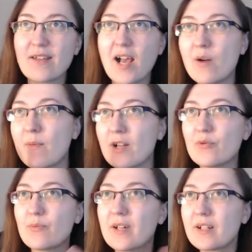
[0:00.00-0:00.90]
how much
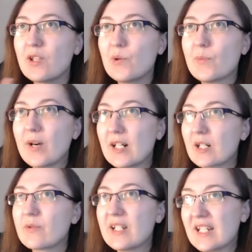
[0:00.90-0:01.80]
money you
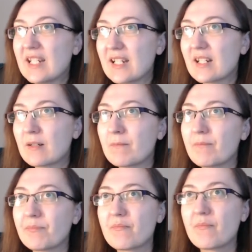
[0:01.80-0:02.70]
pour in it
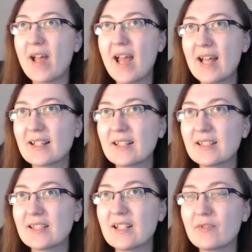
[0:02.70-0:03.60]
and
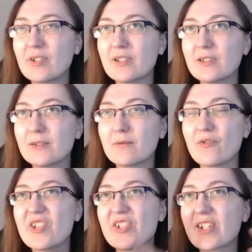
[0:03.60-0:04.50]
like if the
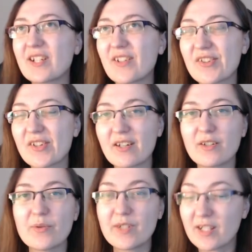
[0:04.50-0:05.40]
results are
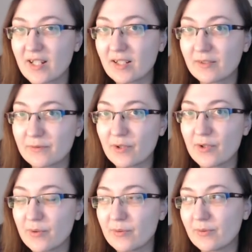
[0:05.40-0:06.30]
good enough for
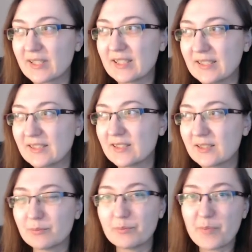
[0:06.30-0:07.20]
you to like
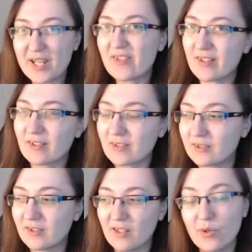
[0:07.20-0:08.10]
be still
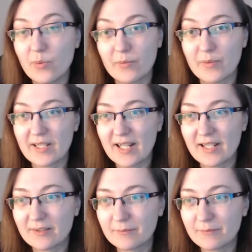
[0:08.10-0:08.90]
continuing with that.